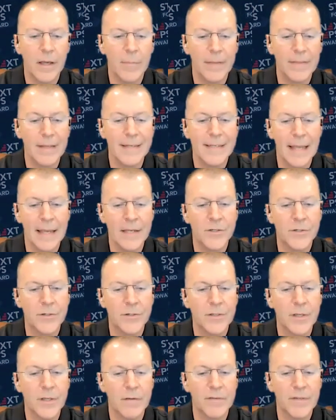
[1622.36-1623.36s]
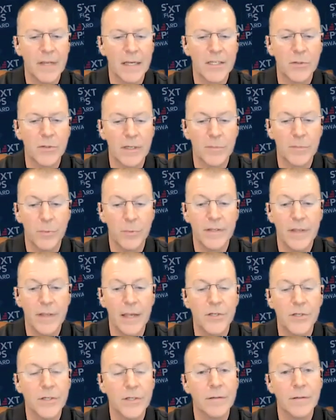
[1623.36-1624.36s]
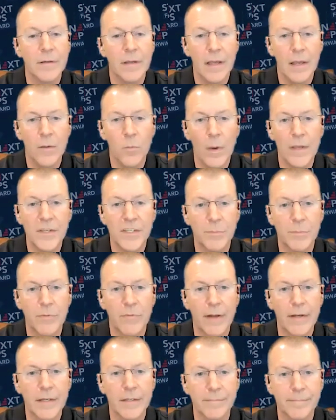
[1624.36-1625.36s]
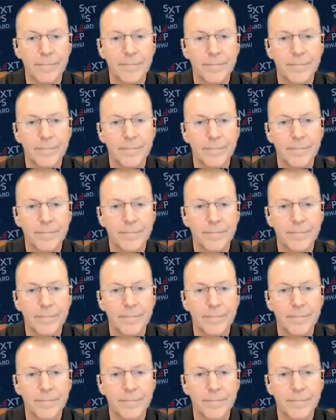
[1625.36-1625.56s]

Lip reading: about the dangers of sexual exploitation and ways to prevent it?